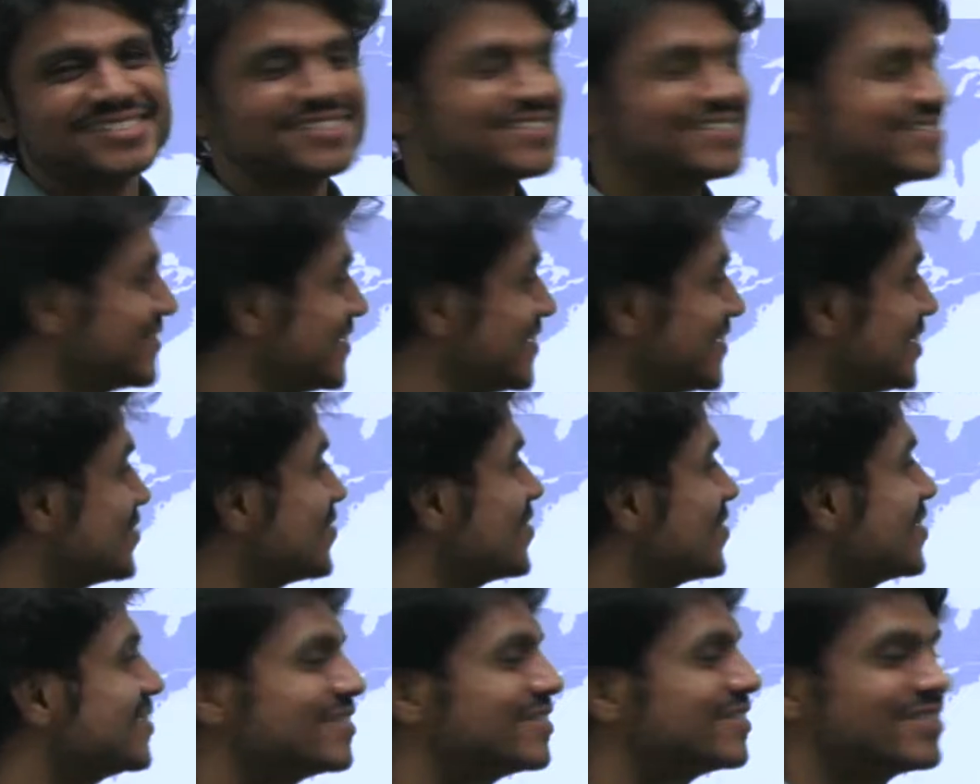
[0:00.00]
Which
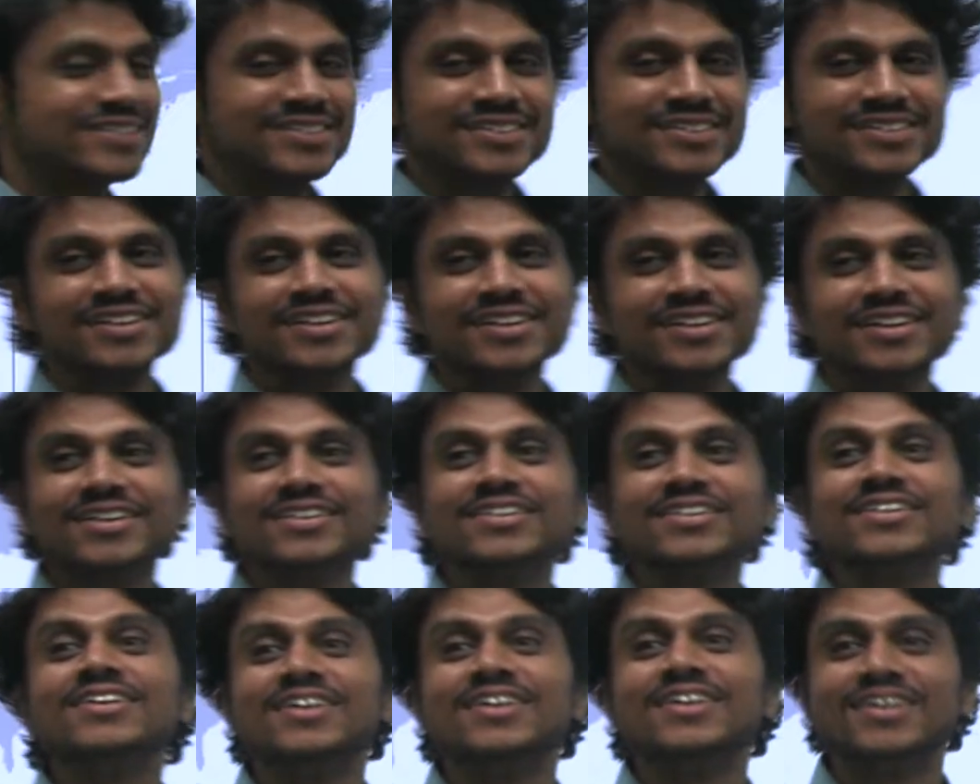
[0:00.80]
one?
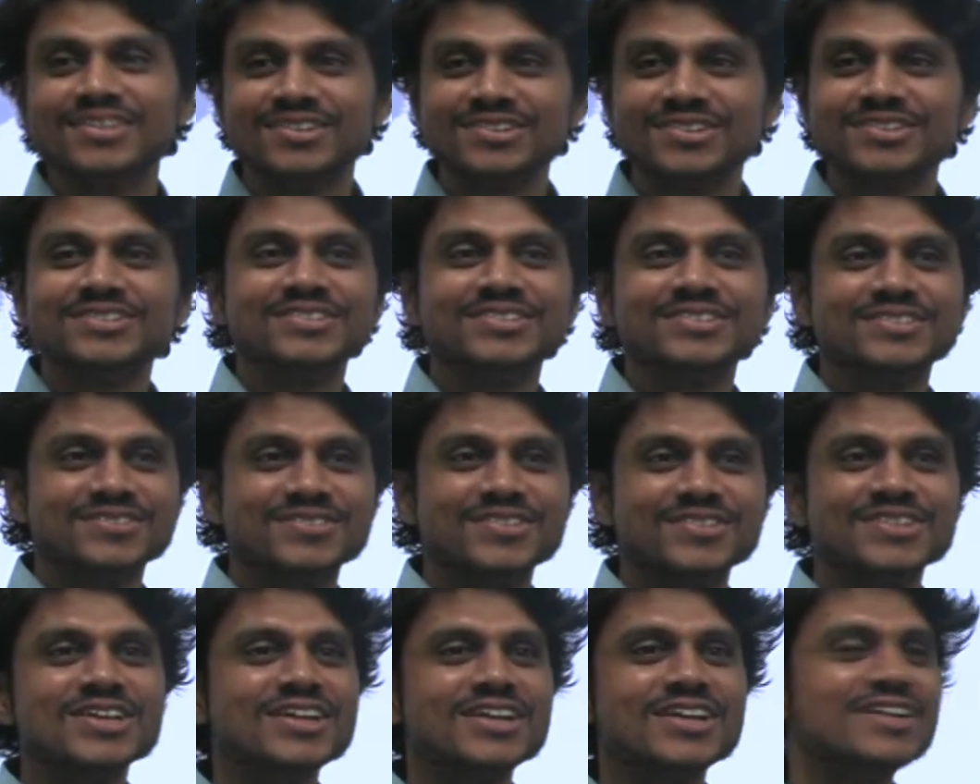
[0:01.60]

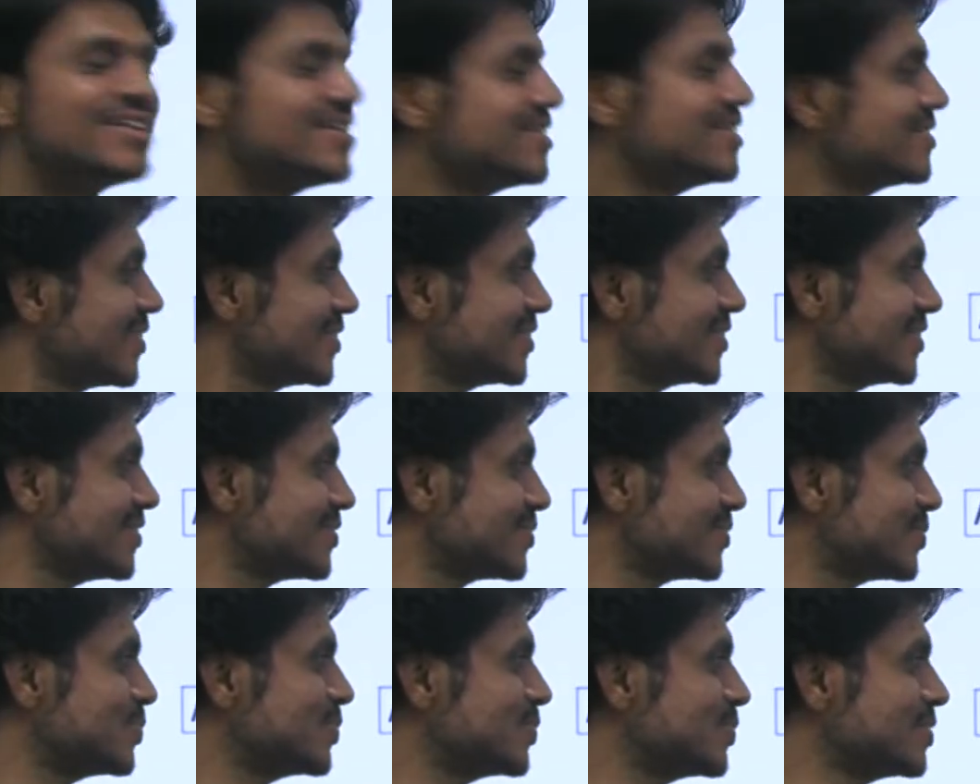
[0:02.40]
Which countries are these
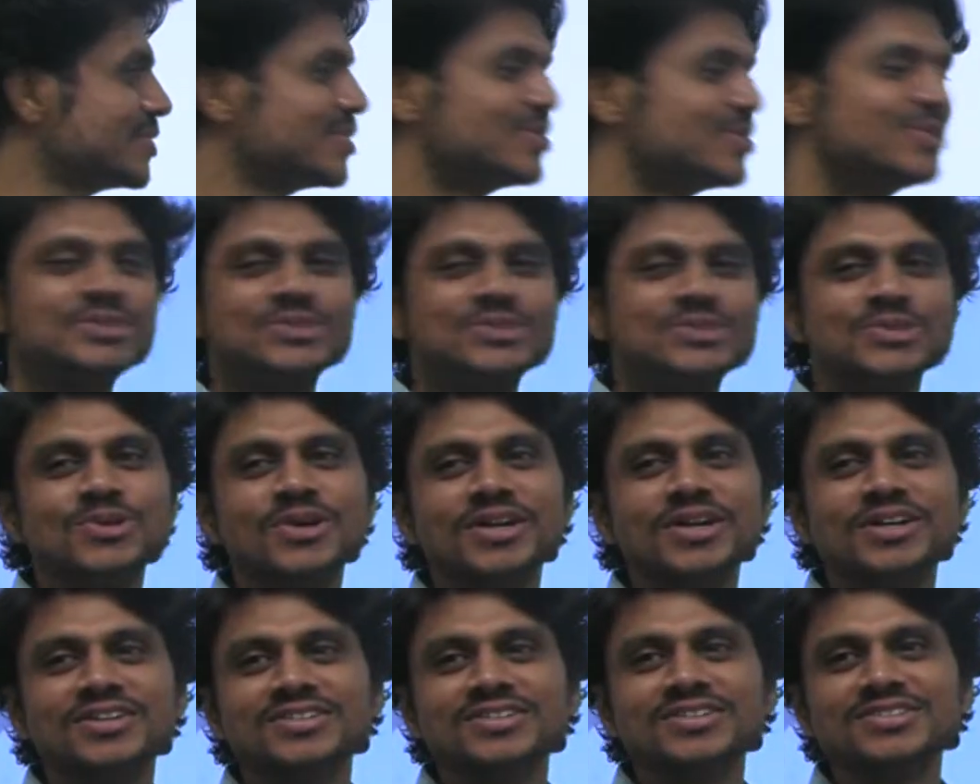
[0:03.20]
two
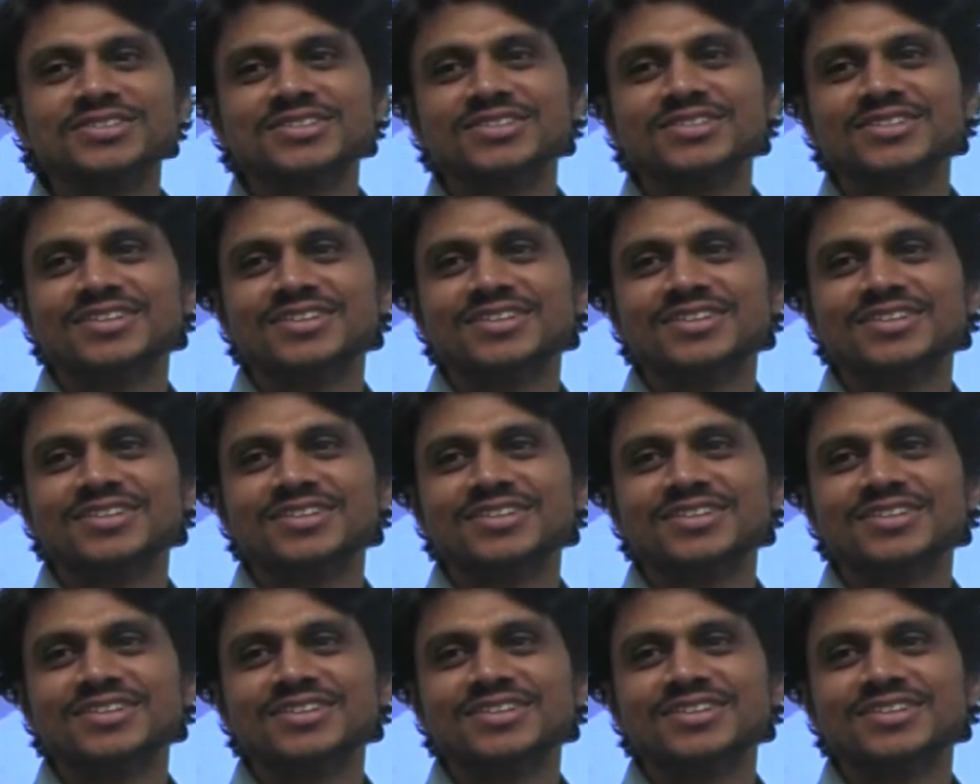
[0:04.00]
countries?